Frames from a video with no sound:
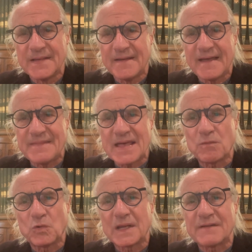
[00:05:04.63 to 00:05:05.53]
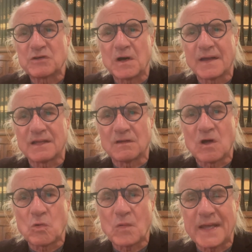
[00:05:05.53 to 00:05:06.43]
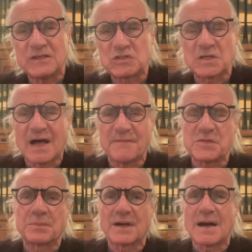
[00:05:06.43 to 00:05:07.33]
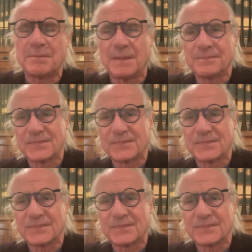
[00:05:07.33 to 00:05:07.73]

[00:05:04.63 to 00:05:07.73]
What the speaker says: and that would have gone a long way to solve the problem.